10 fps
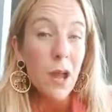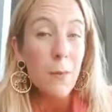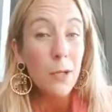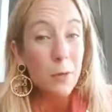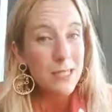I
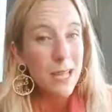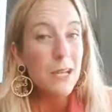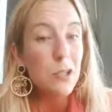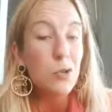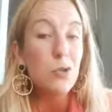mean, you would
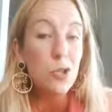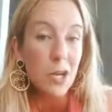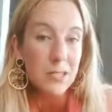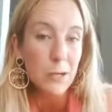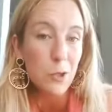tend to
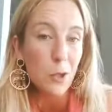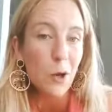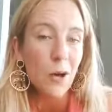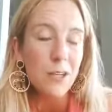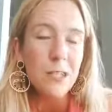shut down your
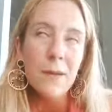heart.